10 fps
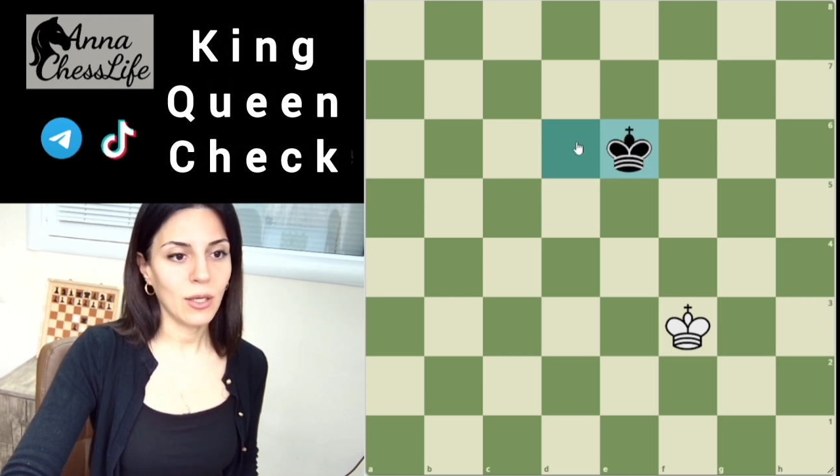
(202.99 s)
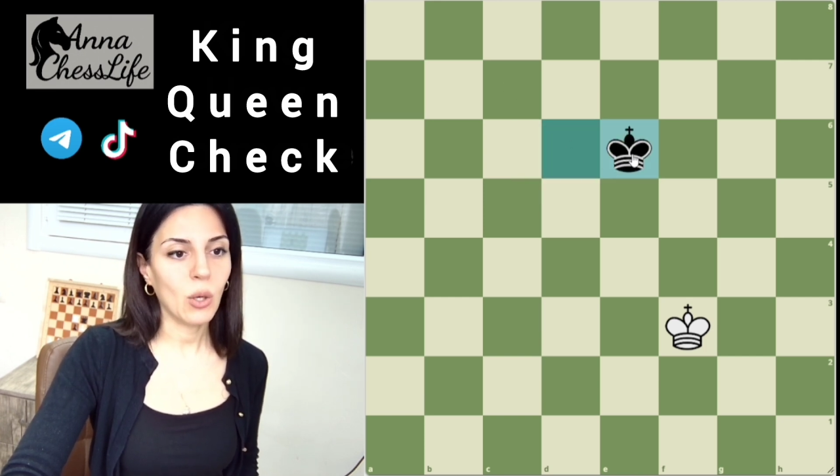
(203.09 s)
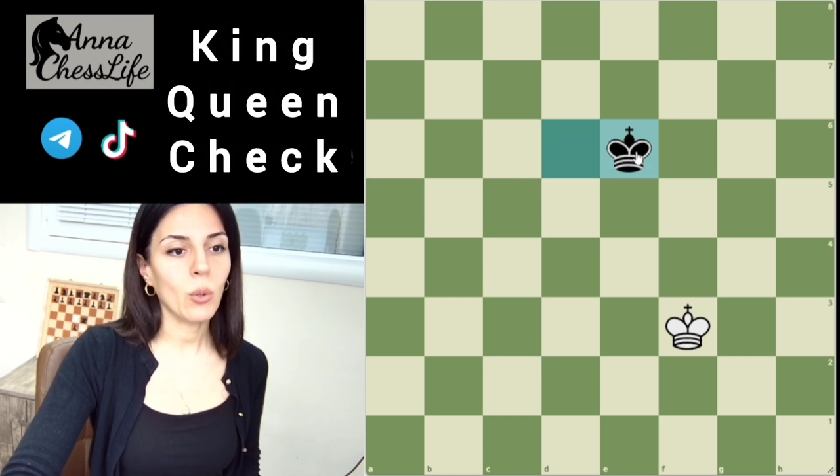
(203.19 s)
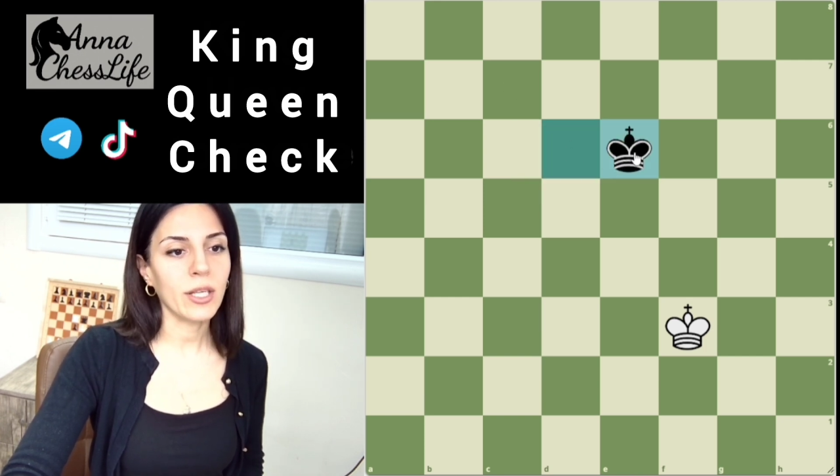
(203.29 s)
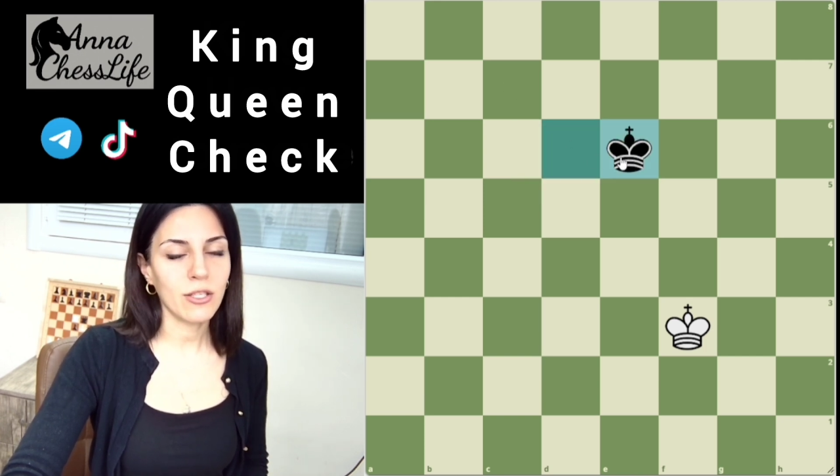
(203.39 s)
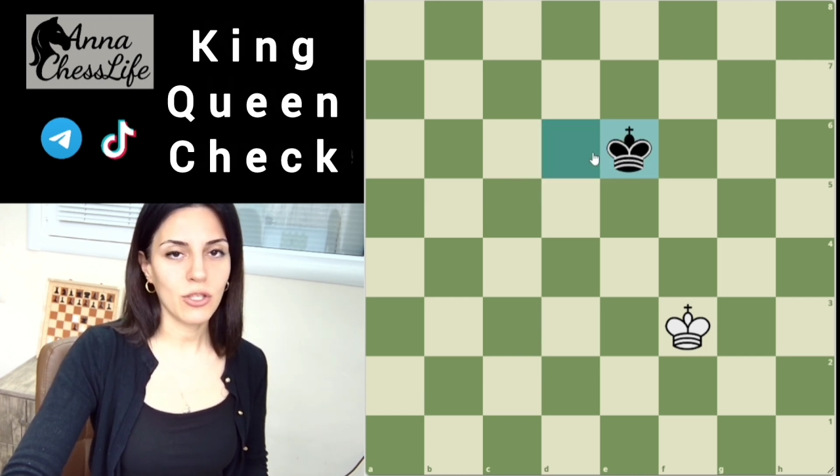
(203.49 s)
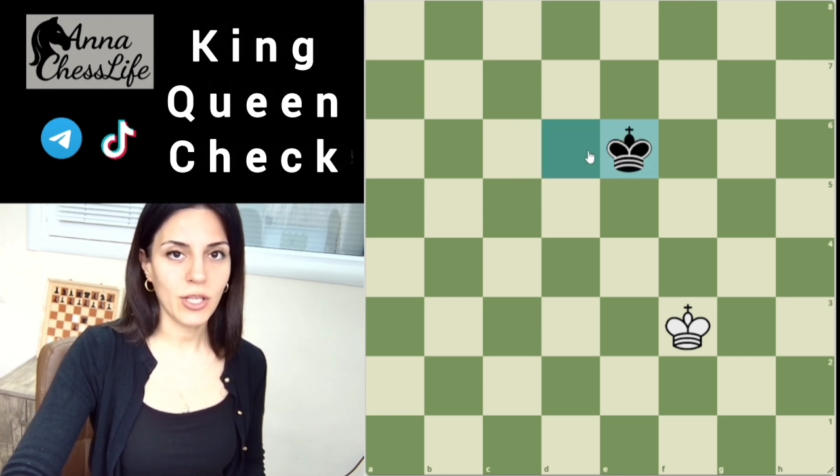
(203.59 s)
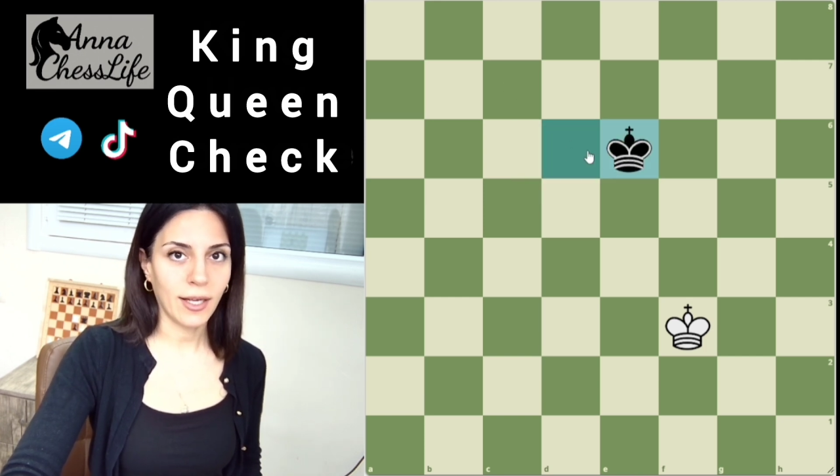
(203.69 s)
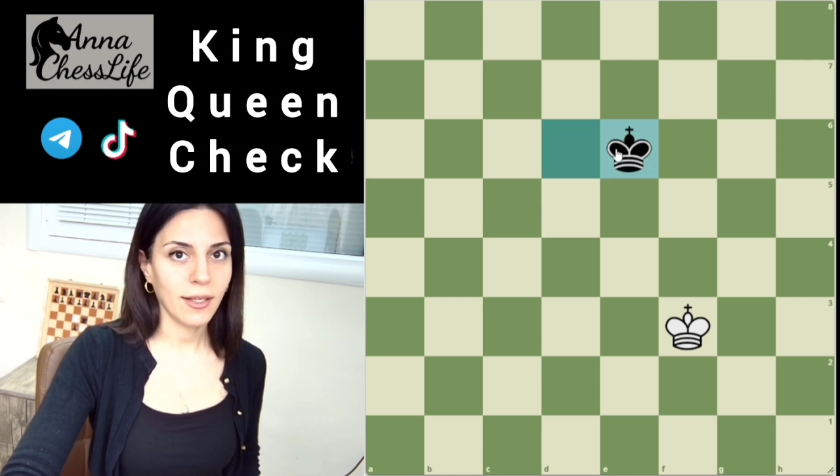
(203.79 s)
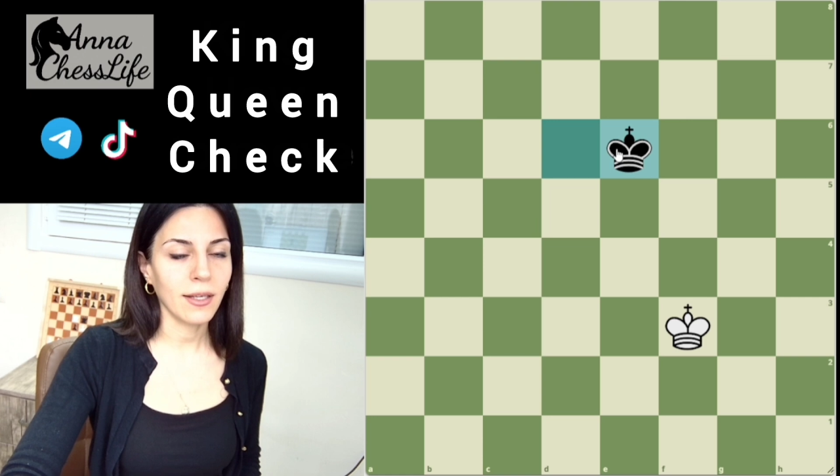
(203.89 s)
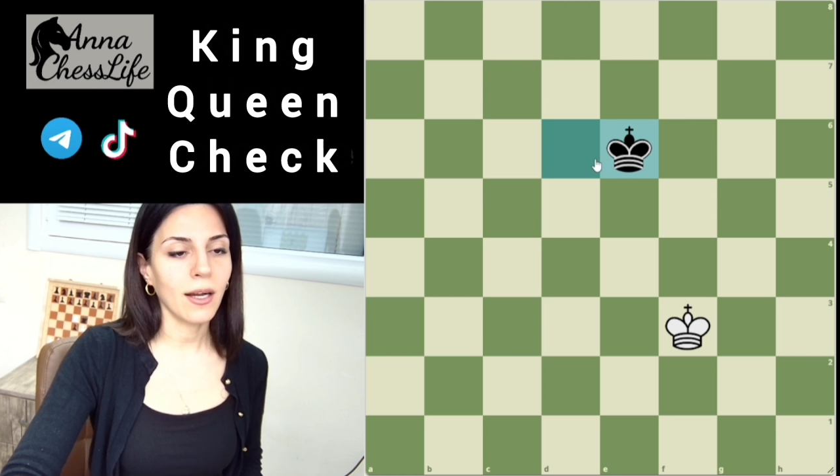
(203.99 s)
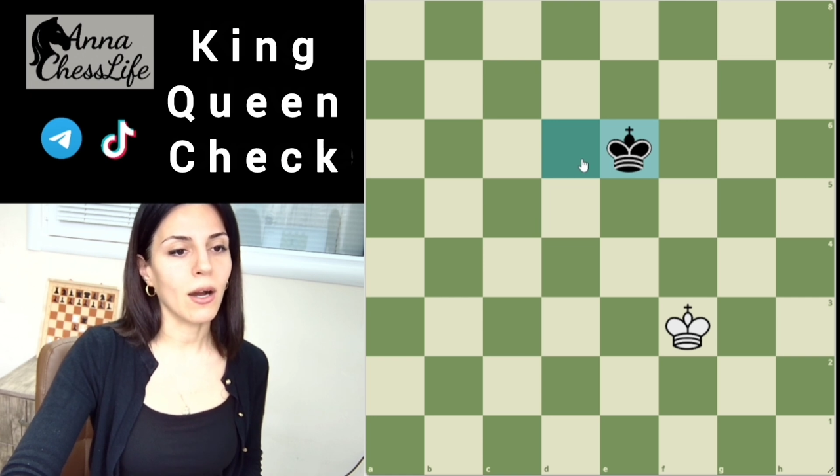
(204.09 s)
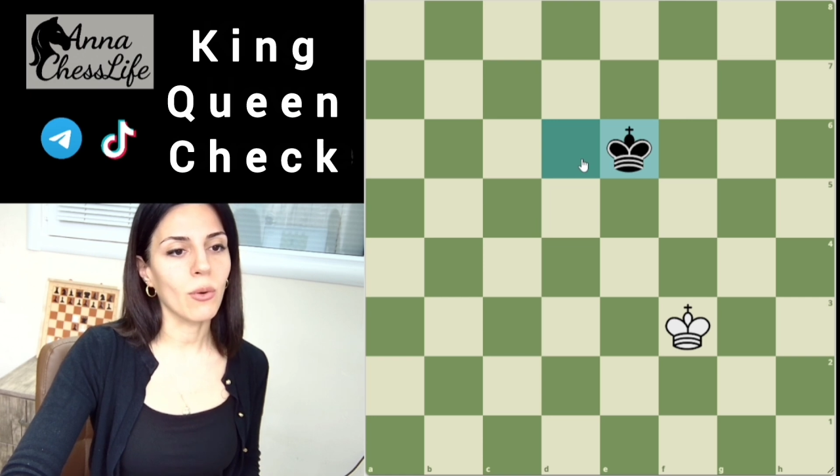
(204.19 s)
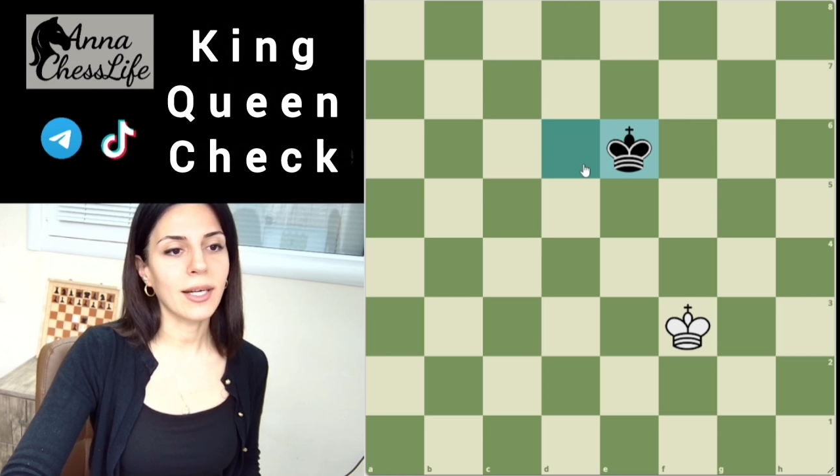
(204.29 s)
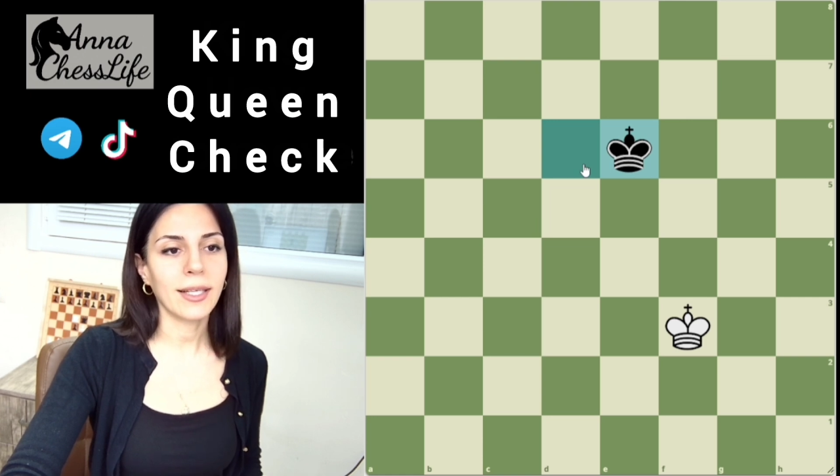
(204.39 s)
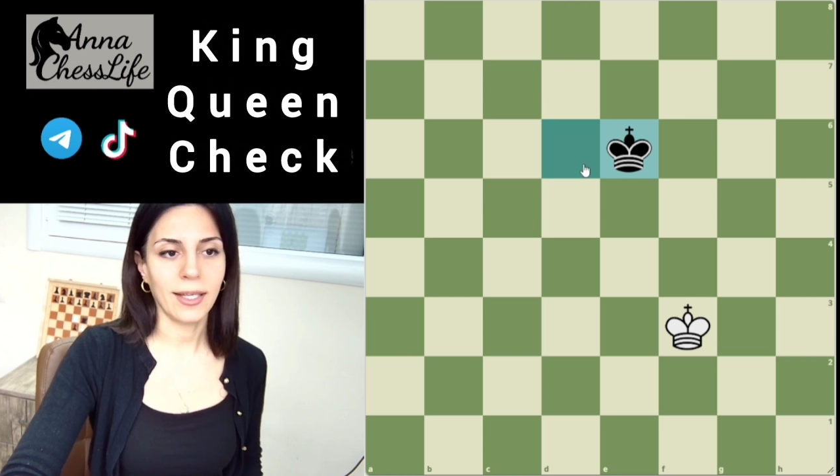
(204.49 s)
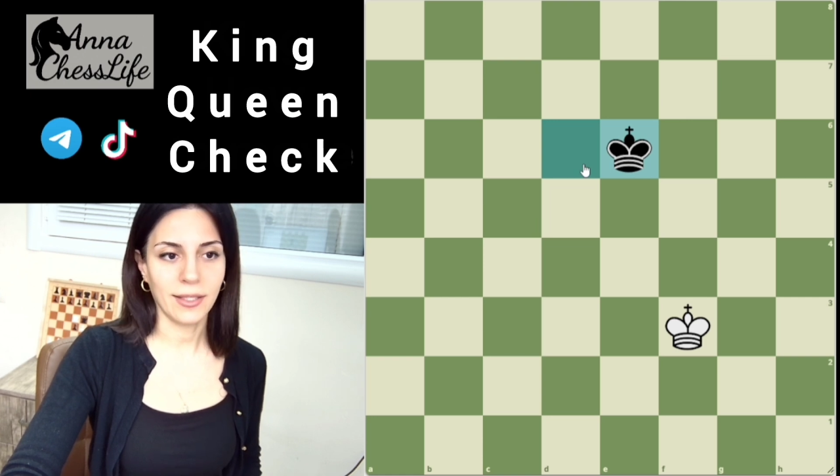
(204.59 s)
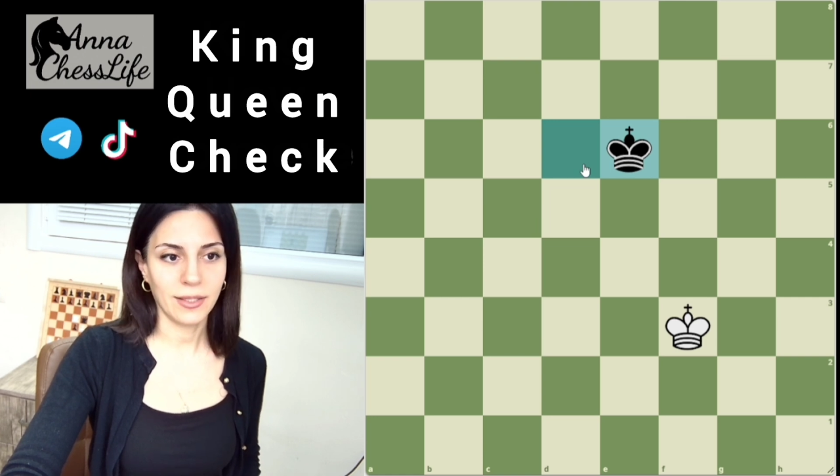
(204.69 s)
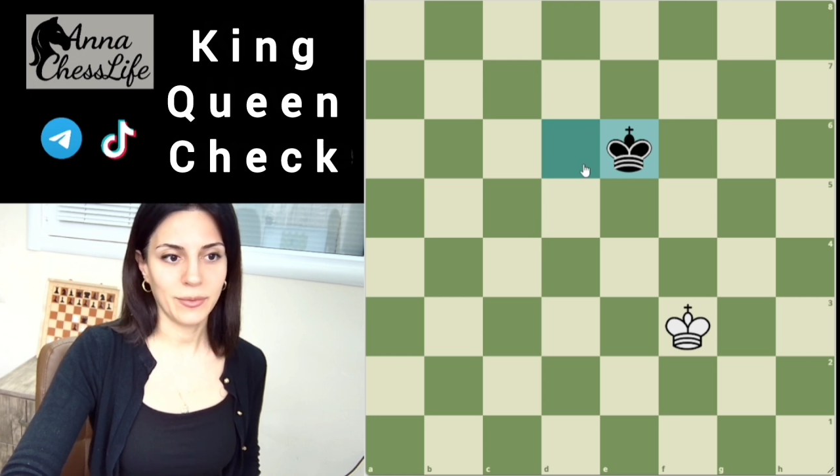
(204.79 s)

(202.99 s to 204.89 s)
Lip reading: who is checking our king.